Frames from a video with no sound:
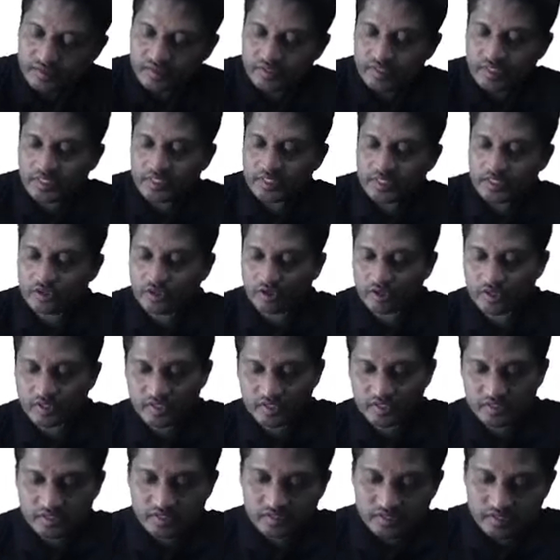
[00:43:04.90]
Then the
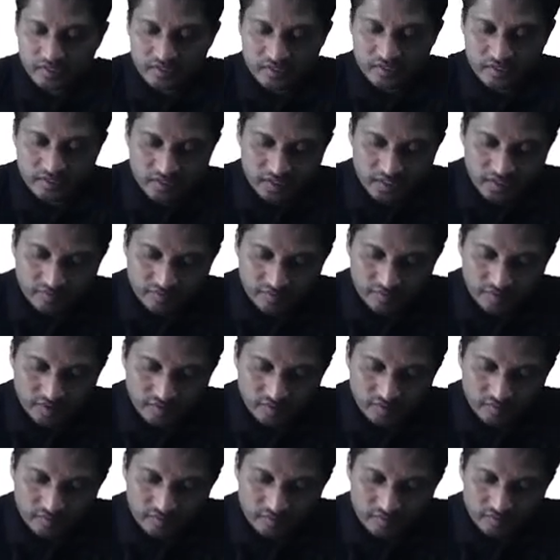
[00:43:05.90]
shortest distance is equal
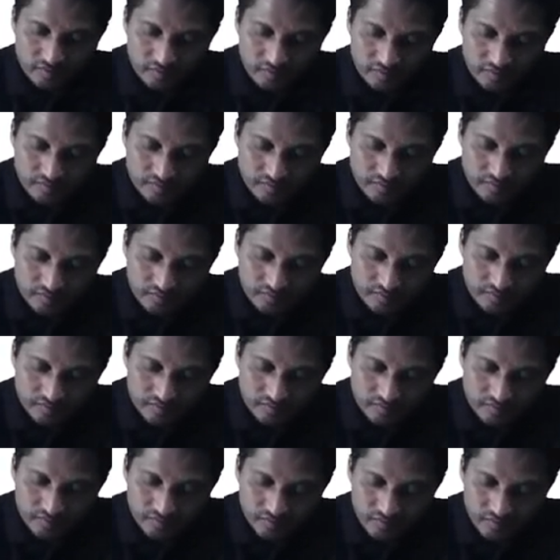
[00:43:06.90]
to
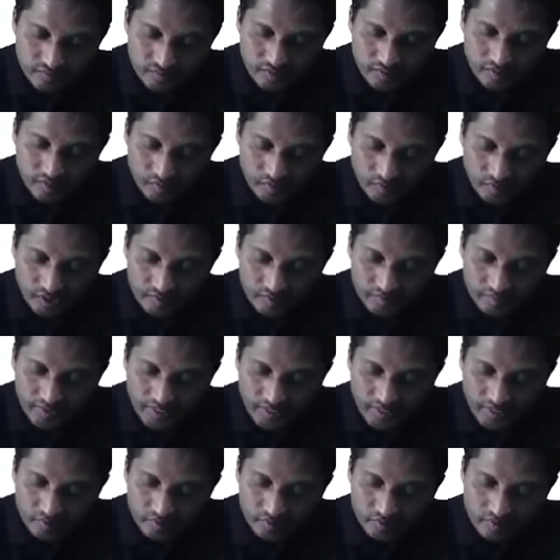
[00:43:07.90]
1
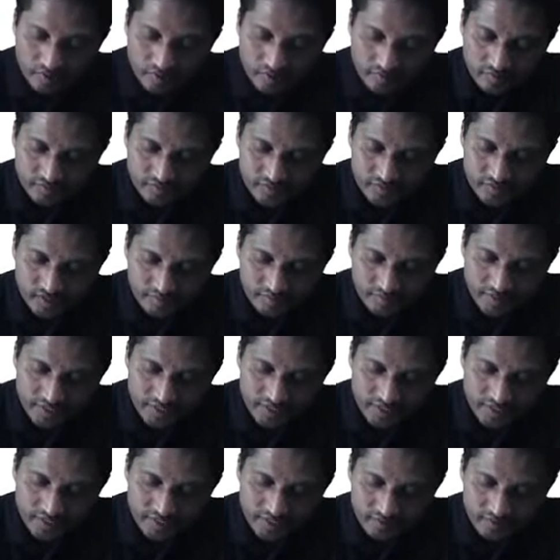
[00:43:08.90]
by root of
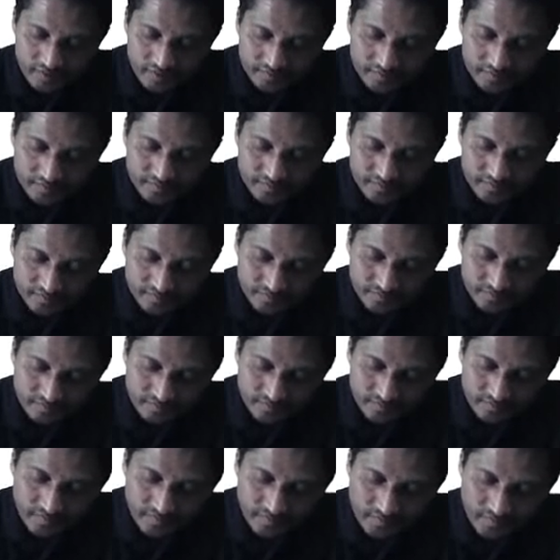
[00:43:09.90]
summation
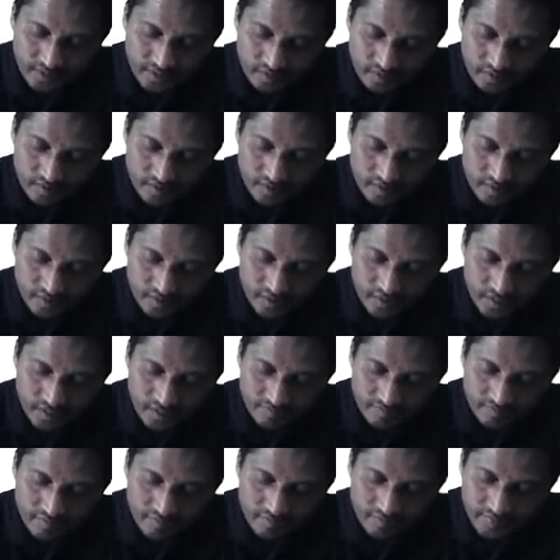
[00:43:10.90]

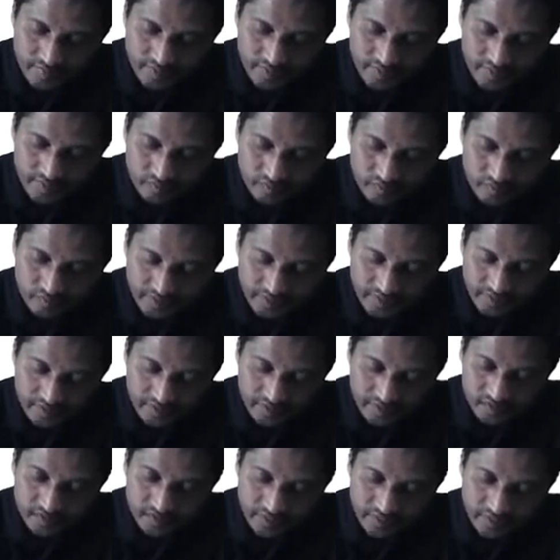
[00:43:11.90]
a1 b2
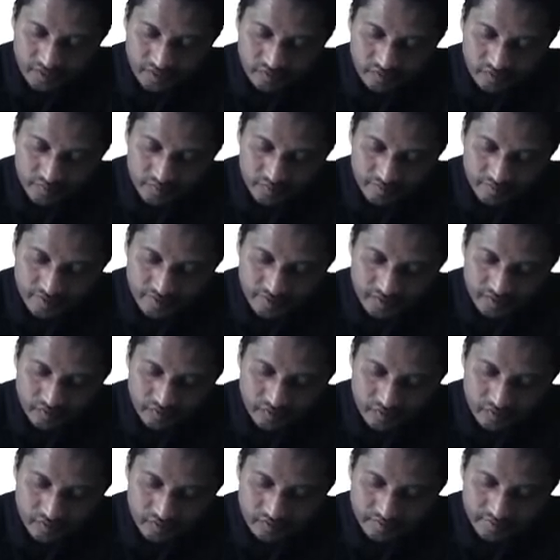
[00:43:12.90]
minus a2 b1 the
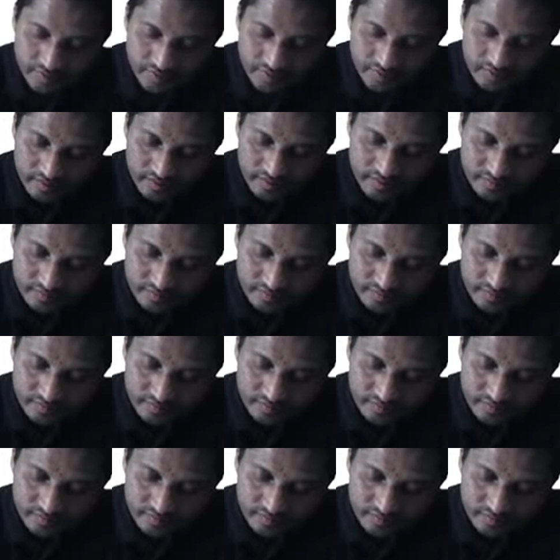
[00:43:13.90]
whole square.